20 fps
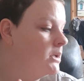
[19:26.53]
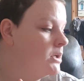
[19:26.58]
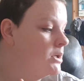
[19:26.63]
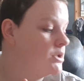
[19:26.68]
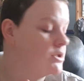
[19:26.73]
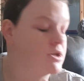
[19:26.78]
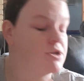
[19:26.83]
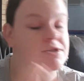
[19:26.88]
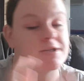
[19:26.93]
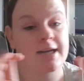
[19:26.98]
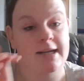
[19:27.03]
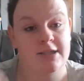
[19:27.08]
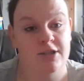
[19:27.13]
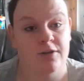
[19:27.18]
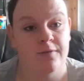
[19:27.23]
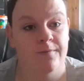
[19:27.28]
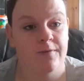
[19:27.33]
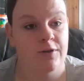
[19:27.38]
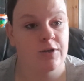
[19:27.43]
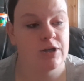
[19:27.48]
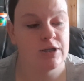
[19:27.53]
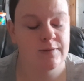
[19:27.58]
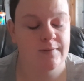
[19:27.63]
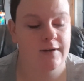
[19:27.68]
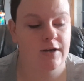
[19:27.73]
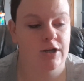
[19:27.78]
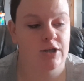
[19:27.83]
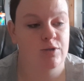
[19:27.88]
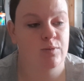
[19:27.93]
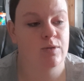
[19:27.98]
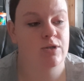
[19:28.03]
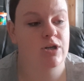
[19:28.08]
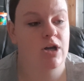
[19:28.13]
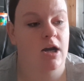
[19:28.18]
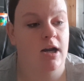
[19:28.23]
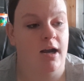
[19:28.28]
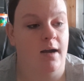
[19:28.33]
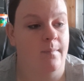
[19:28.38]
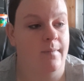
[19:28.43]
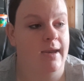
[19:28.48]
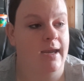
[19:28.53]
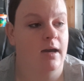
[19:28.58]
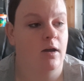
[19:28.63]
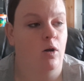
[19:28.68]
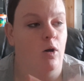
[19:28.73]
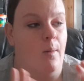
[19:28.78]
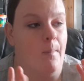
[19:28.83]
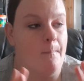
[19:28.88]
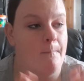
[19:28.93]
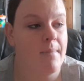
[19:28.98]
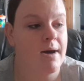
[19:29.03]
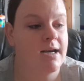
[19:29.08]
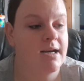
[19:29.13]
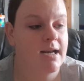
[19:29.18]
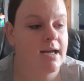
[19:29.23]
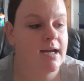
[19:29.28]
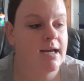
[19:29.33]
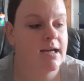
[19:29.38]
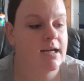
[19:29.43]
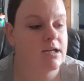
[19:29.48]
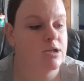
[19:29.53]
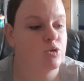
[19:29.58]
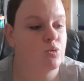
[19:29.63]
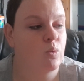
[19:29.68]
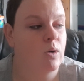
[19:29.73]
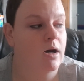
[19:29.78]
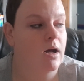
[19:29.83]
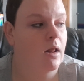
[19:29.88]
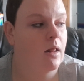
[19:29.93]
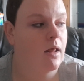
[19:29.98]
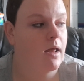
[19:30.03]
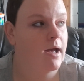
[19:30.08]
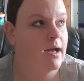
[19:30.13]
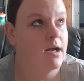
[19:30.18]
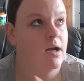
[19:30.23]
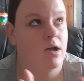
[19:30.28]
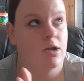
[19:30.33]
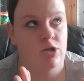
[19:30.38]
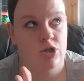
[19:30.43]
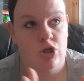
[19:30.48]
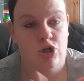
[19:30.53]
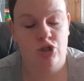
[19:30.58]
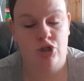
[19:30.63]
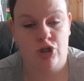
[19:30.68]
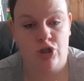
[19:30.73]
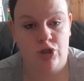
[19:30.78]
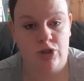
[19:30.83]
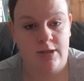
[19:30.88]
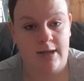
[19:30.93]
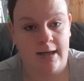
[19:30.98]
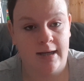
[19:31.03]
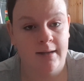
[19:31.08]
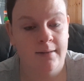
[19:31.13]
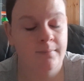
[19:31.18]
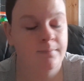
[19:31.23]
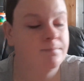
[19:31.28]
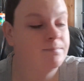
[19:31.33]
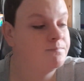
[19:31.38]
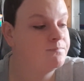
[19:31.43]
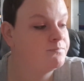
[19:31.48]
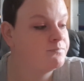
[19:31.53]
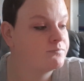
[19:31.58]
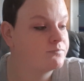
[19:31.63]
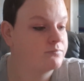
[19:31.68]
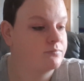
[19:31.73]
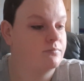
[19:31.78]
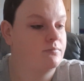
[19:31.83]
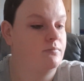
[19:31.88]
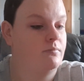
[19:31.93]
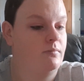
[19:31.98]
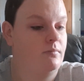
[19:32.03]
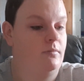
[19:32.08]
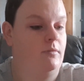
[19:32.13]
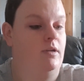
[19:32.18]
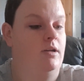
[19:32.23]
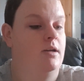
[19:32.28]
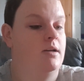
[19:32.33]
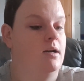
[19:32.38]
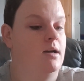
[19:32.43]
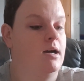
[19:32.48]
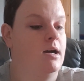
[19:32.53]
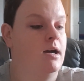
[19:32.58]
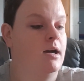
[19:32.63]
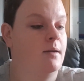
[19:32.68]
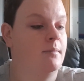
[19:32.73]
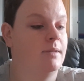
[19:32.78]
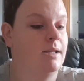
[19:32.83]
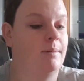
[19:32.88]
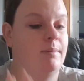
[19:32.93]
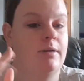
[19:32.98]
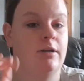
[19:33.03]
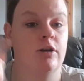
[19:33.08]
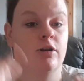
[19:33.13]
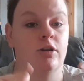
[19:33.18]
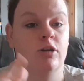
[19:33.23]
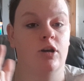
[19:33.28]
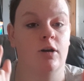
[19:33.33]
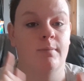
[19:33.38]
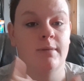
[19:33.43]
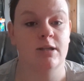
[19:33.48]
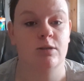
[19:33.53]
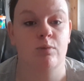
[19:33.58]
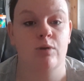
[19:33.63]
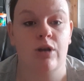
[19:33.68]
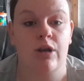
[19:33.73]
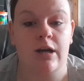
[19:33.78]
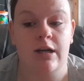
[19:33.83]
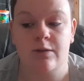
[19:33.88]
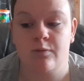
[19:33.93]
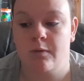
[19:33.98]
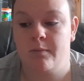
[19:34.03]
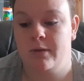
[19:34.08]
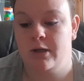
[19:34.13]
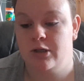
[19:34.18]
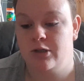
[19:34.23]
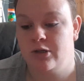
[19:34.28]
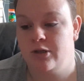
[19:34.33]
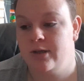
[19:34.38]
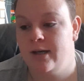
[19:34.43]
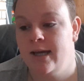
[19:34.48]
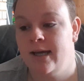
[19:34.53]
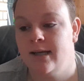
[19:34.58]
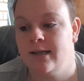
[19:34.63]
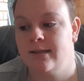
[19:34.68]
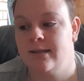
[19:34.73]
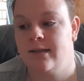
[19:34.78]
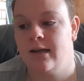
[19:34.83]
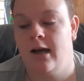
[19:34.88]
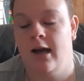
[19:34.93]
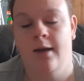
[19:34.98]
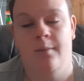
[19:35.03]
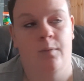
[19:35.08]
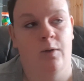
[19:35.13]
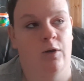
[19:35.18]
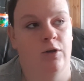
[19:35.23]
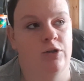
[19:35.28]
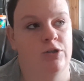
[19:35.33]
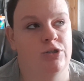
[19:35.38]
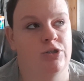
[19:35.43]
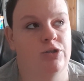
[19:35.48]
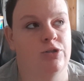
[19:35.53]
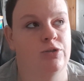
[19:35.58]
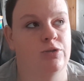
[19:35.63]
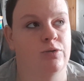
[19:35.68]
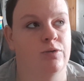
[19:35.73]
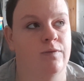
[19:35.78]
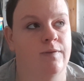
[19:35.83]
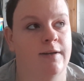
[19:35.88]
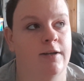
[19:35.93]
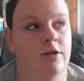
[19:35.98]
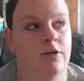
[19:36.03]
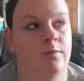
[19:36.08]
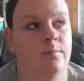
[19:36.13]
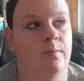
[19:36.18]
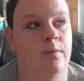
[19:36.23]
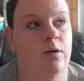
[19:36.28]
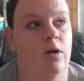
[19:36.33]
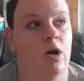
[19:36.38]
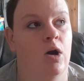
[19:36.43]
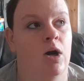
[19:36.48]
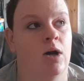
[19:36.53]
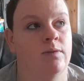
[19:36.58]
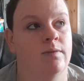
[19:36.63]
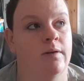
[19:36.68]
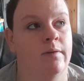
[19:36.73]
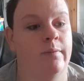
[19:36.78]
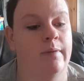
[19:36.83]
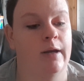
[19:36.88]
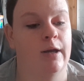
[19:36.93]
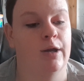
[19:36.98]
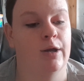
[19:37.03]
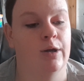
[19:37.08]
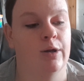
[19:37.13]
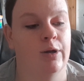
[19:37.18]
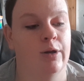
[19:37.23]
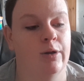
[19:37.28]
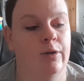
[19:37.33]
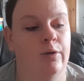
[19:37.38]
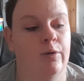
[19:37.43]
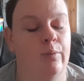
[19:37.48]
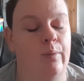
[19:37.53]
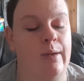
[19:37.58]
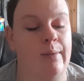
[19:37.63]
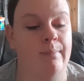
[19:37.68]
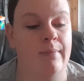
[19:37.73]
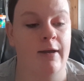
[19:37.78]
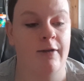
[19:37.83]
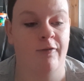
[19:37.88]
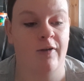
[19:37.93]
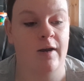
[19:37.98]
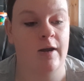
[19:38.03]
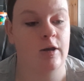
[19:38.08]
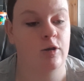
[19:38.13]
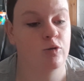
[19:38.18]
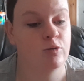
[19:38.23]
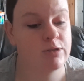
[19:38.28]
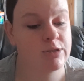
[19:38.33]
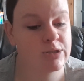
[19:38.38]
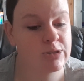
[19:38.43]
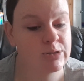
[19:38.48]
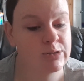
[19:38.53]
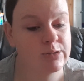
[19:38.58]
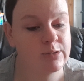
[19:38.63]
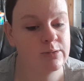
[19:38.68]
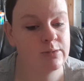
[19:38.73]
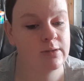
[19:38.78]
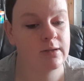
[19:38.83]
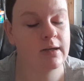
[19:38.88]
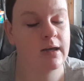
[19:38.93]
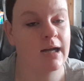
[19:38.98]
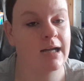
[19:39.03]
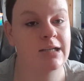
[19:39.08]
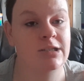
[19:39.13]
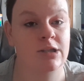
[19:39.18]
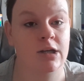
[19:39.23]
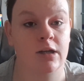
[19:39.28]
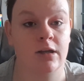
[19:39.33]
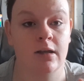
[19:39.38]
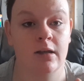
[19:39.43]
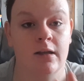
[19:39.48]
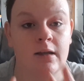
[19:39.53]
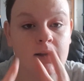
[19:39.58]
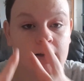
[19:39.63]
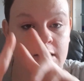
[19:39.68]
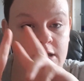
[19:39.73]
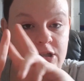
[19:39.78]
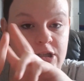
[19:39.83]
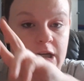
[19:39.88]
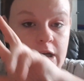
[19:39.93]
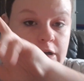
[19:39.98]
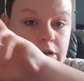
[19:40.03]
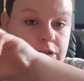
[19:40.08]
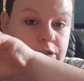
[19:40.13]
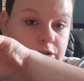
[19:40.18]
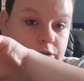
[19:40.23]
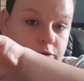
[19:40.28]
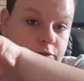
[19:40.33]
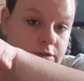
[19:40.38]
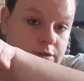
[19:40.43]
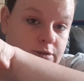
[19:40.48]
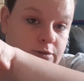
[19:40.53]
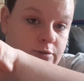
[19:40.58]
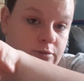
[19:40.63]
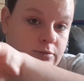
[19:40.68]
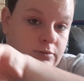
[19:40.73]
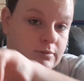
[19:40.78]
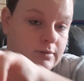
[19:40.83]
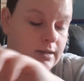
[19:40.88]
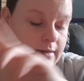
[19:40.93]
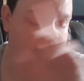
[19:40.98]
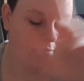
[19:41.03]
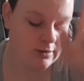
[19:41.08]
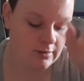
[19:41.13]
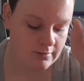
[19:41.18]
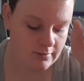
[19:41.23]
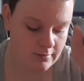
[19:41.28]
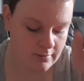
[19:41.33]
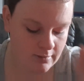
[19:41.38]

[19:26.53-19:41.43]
So stay tuned for those videos, which are coming out on Monday as well as Tuesday. Let me know in the comments what you guys want me to do next. I'm going to do a film of a video with my friend Crystal. Hashtag the shout out goes to Crystal. Love you.